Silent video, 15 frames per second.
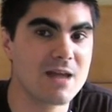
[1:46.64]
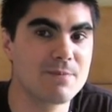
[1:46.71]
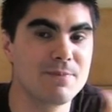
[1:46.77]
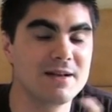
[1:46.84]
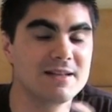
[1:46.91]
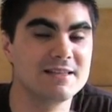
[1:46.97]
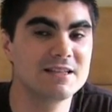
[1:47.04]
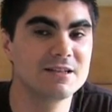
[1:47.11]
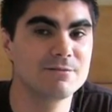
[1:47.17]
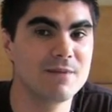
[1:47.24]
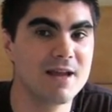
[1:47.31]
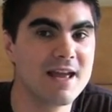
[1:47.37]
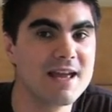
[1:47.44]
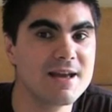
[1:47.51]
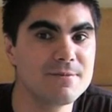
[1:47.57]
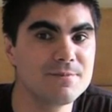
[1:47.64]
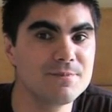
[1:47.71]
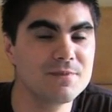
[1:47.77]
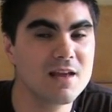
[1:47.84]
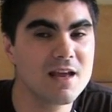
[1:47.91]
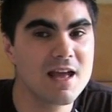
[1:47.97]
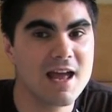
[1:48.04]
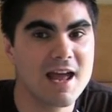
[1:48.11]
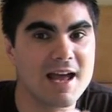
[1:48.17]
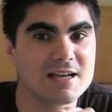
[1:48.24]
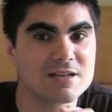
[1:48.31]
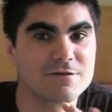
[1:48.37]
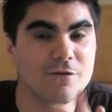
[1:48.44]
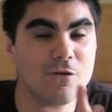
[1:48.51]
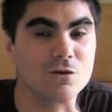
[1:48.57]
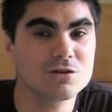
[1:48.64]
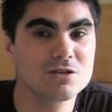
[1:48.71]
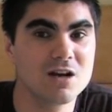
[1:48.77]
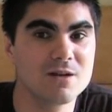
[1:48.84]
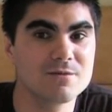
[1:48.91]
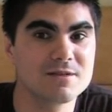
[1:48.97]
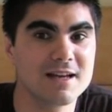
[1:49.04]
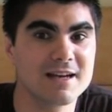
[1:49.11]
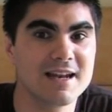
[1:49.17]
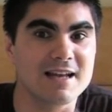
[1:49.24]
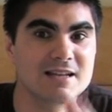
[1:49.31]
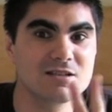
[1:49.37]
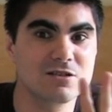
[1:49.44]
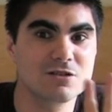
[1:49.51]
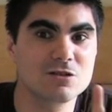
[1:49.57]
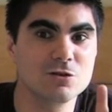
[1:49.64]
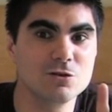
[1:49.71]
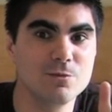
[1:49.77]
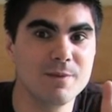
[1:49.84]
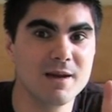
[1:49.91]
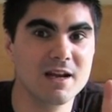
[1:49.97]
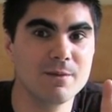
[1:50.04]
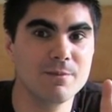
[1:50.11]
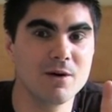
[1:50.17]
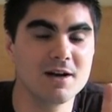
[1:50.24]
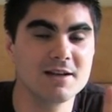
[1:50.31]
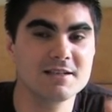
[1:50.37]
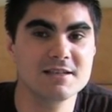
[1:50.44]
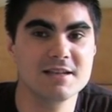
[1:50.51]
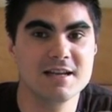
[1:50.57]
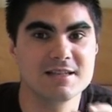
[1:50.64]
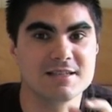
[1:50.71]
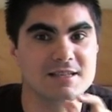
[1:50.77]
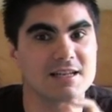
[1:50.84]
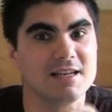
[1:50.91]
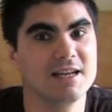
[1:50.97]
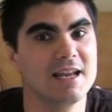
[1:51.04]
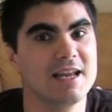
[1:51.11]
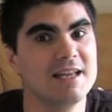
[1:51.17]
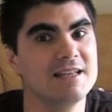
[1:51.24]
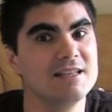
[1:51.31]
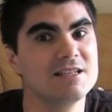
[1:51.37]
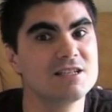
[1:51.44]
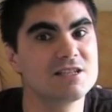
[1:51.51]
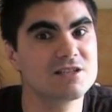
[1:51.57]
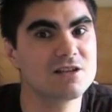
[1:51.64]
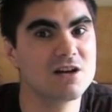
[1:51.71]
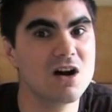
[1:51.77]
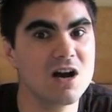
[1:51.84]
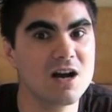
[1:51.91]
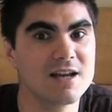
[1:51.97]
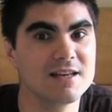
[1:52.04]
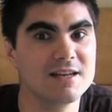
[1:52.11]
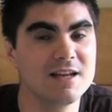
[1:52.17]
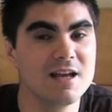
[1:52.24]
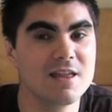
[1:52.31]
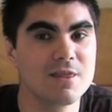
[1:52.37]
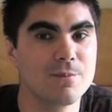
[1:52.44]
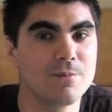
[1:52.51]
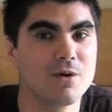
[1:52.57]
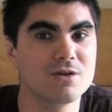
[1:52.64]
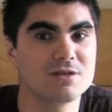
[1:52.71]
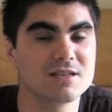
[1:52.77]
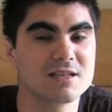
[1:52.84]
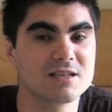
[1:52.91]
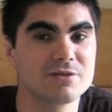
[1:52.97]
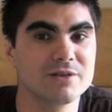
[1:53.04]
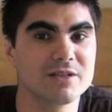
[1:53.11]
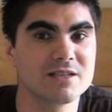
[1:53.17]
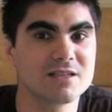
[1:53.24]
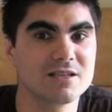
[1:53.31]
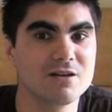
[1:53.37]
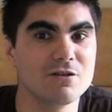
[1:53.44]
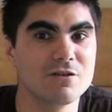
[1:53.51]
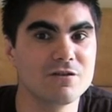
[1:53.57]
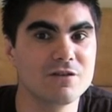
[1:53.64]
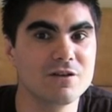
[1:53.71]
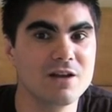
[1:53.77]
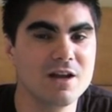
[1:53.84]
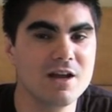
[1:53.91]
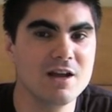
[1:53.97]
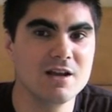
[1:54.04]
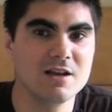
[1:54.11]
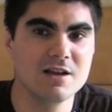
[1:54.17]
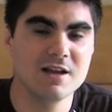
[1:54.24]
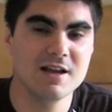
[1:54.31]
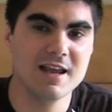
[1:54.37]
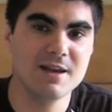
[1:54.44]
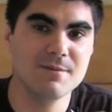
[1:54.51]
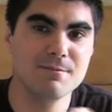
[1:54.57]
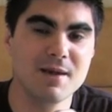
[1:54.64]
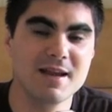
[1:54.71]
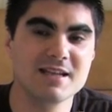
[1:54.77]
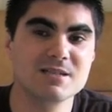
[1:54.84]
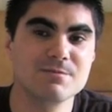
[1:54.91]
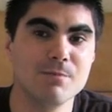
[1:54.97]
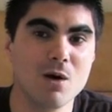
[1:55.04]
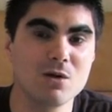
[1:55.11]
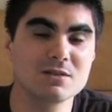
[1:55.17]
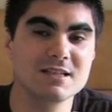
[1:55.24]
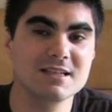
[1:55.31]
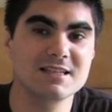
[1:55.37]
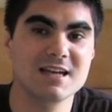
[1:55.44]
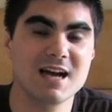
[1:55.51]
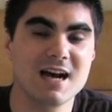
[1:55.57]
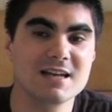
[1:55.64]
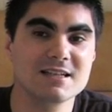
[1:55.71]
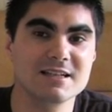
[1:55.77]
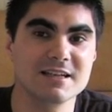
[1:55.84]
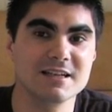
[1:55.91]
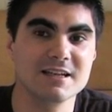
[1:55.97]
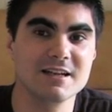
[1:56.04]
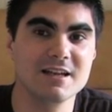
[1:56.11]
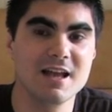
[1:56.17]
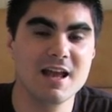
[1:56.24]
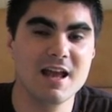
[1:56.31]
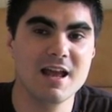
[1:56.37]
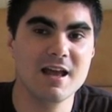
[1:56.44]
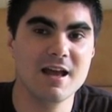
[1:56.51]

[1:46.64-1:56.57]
A Pentium M has 4 times that. It has 2 megabytes sitting inside the processor itself. It makes multitasking